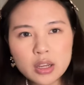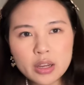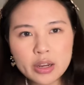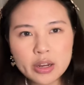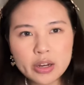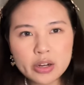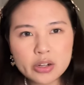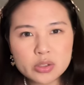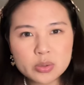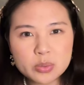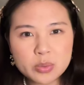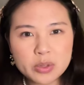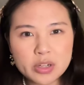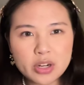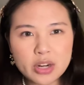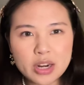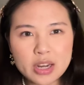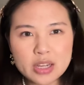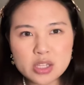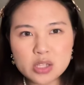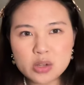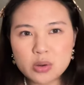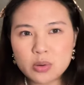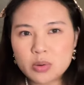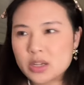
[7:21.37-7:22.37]
Here's what you
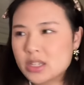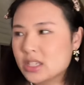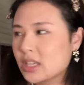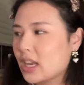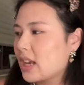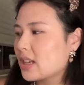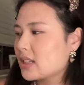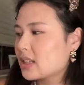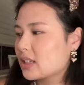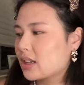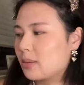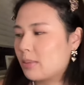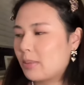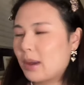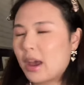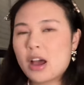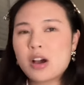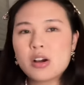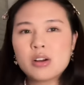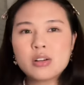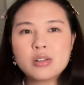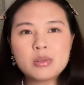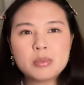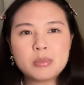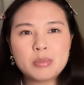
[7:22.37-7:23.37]
guys always ask
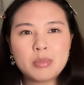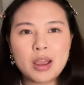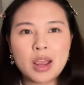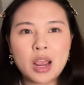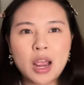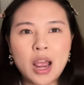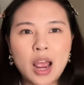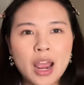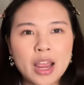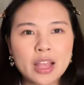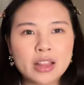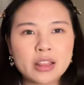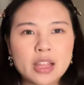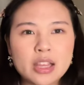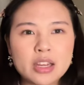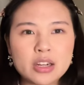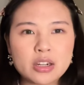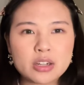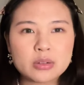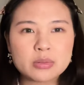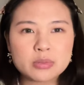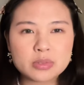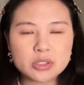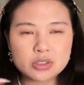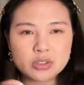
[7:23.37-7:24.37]
about, my
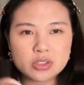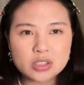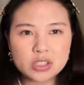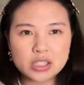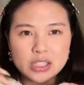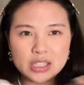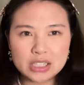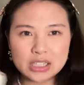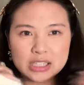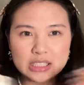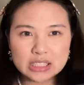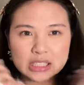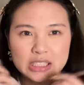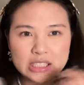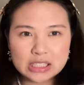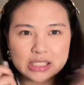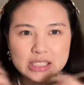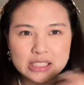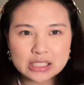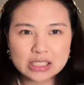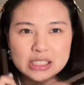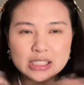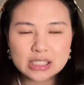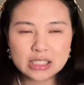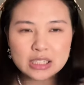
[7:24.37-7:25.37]
eyeliner routine.
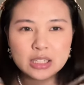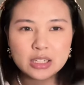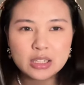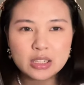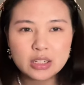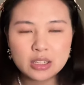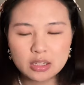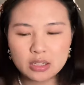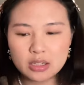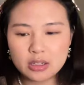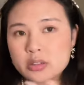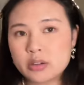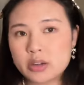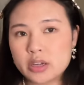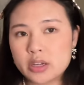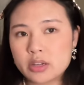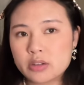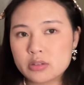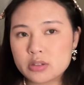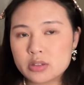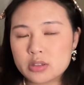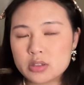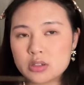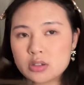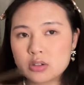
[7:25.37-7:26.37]
So I
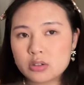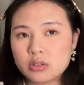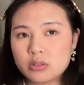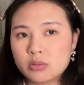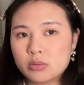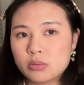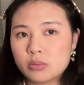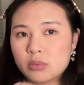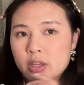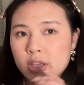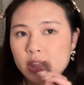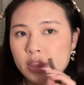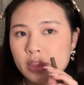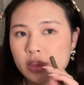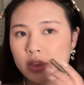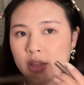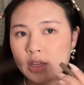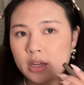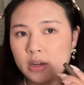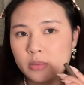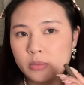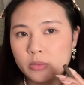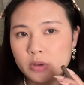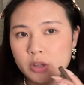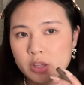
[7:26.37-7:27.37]
use two, one
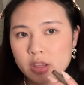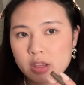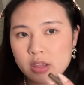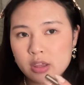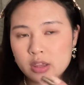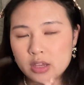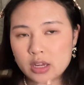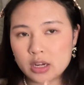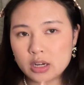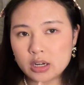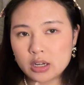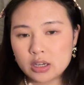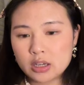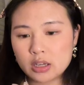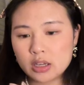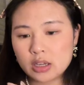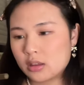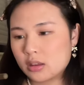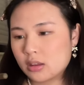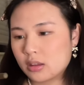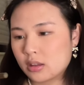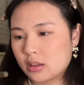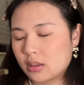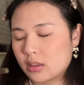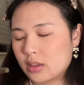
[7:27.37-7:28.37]
thin, one thick.
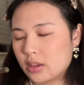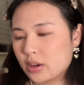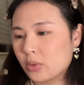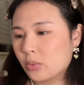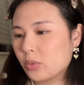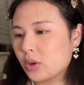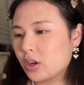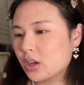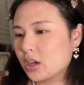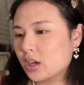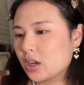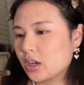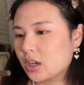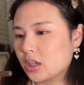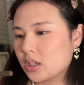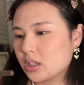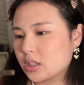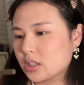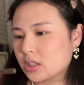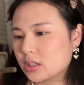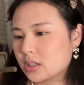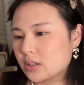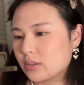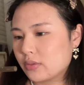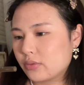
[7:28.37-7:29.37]
The thin one
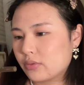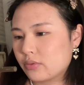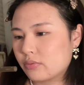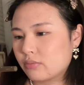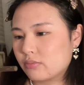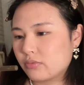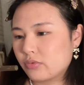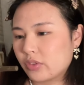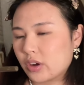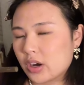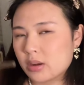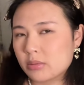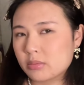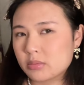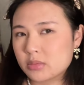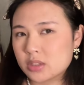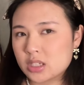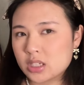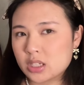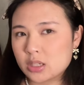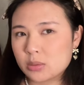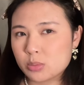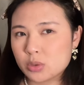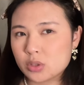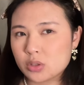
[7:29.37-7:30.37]
is from
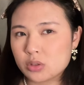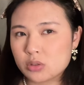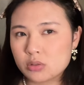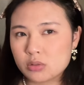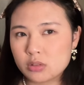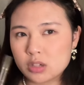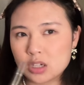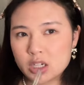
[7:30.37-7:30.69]
Temu.